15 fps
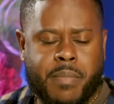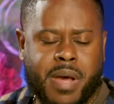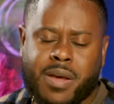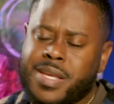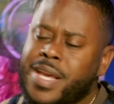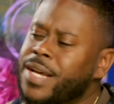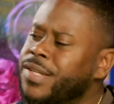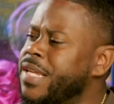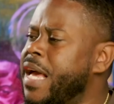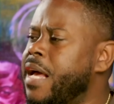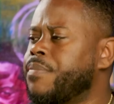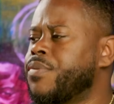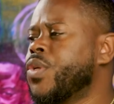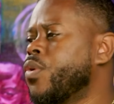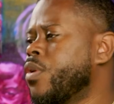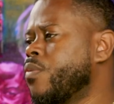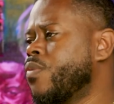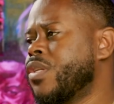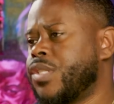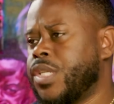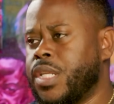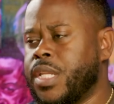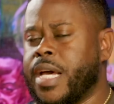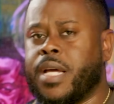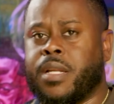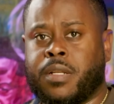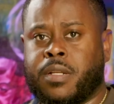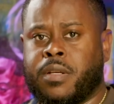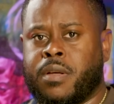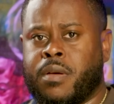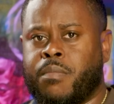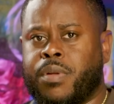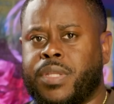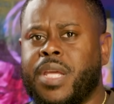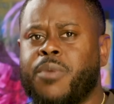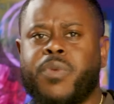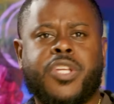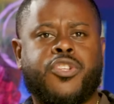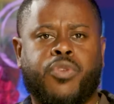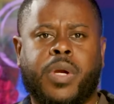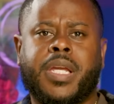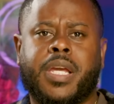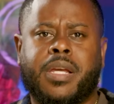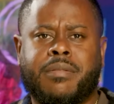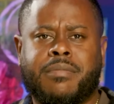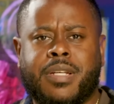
out? Yes, absolutely we see that. But then we drink it.